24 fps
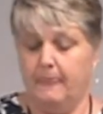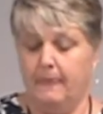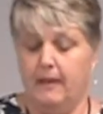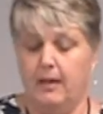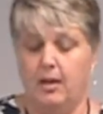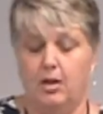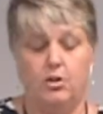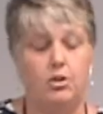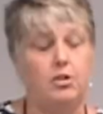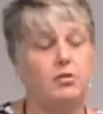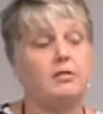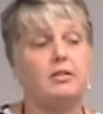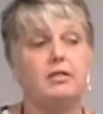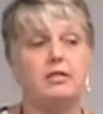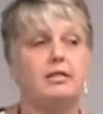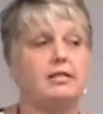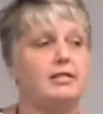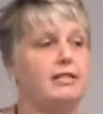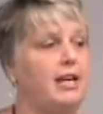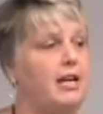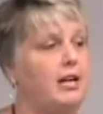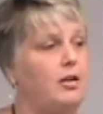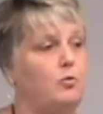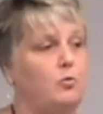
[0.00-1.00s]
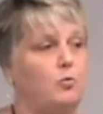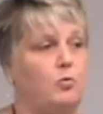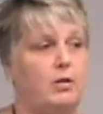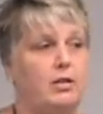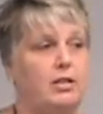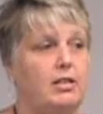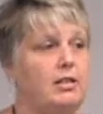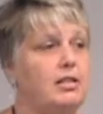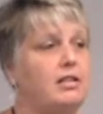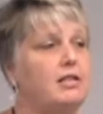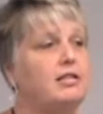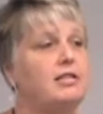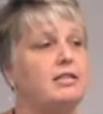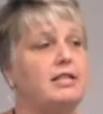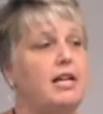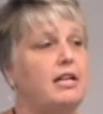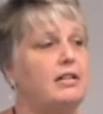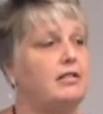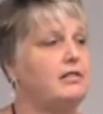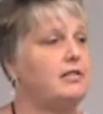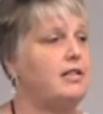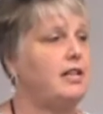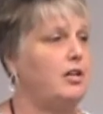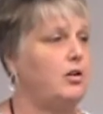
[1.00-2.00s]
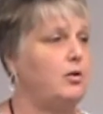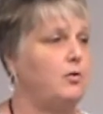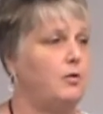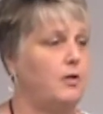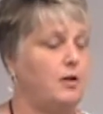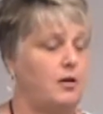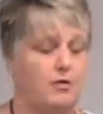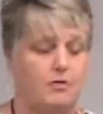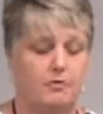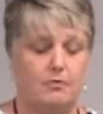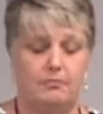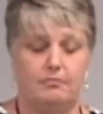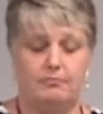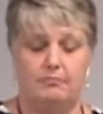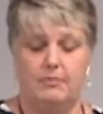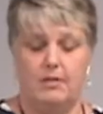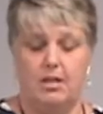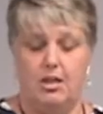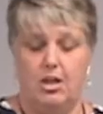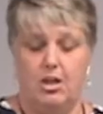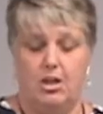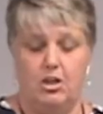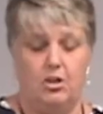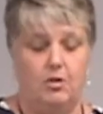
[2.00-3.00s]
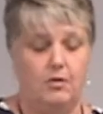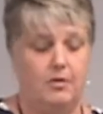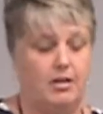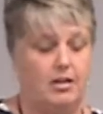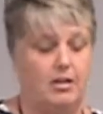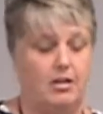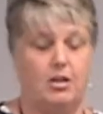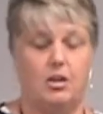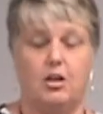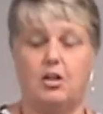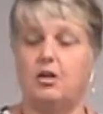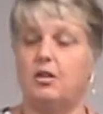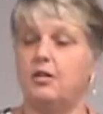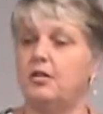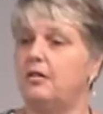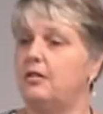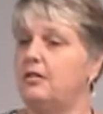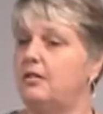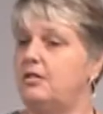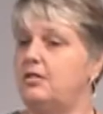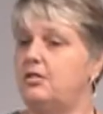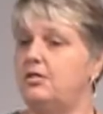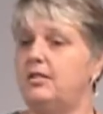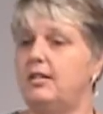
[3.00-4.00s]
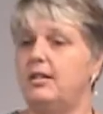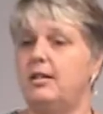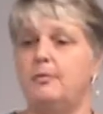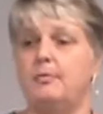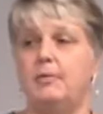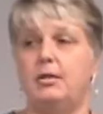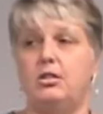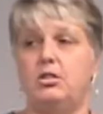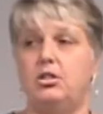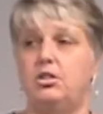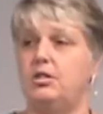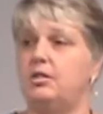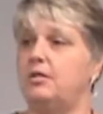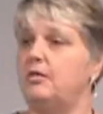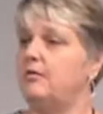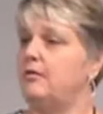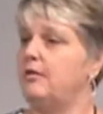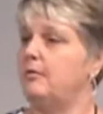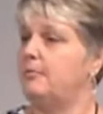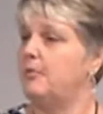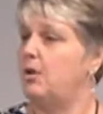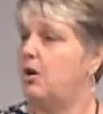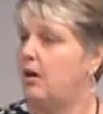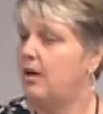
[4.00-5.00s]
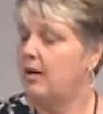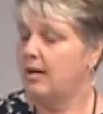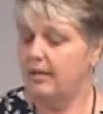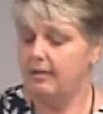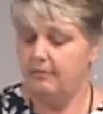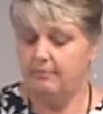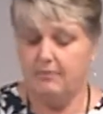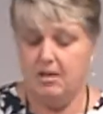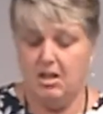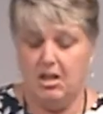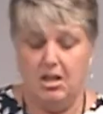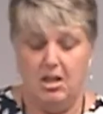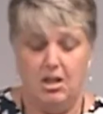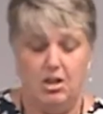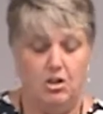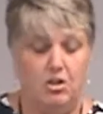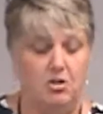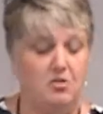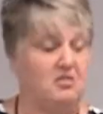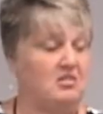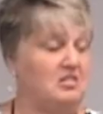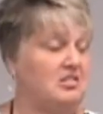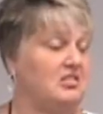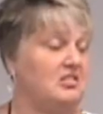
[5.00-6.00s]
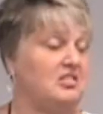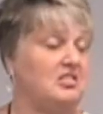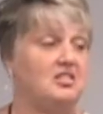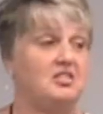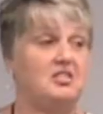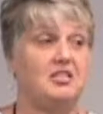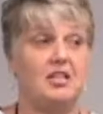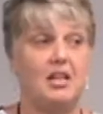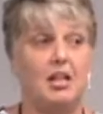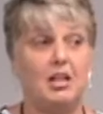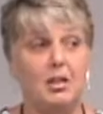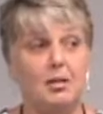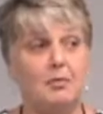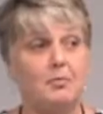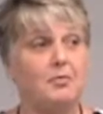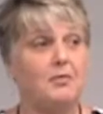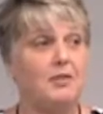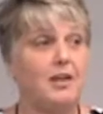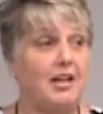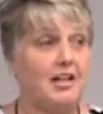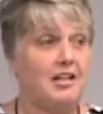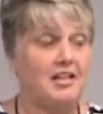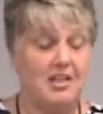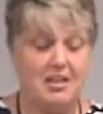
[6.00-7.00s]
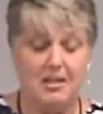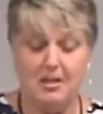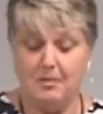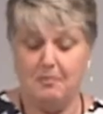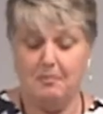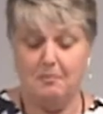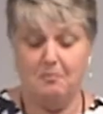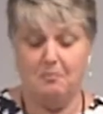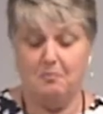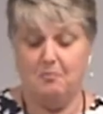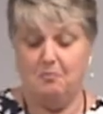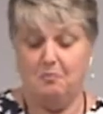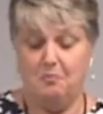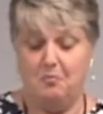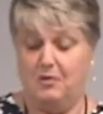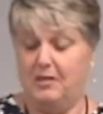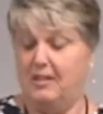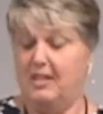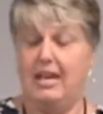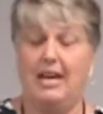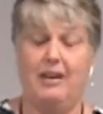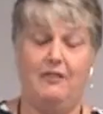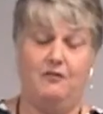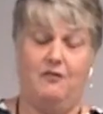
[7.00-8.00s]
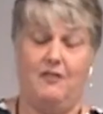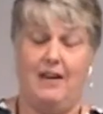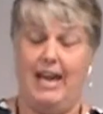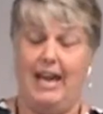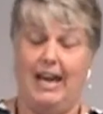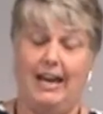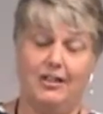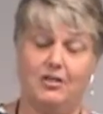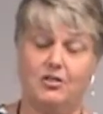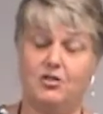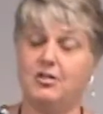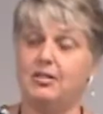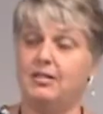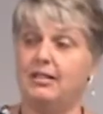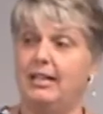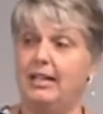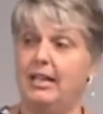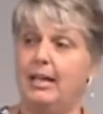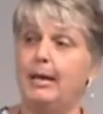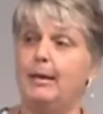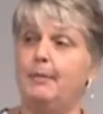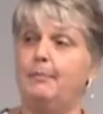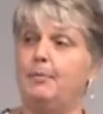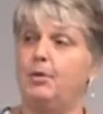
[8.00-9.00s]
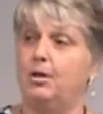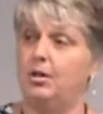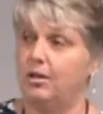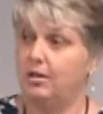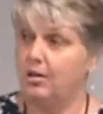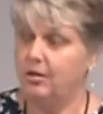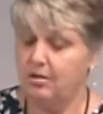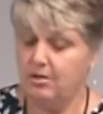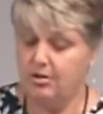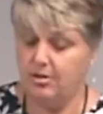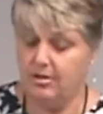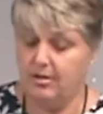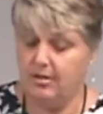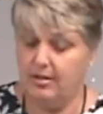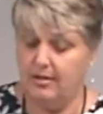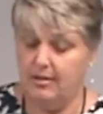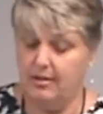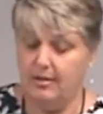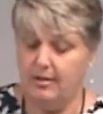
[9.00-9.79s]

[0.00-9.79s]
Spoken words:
You can stand witness as they grow. You can encourage them and cheer them on. You can celebrate them when they've actually emerged.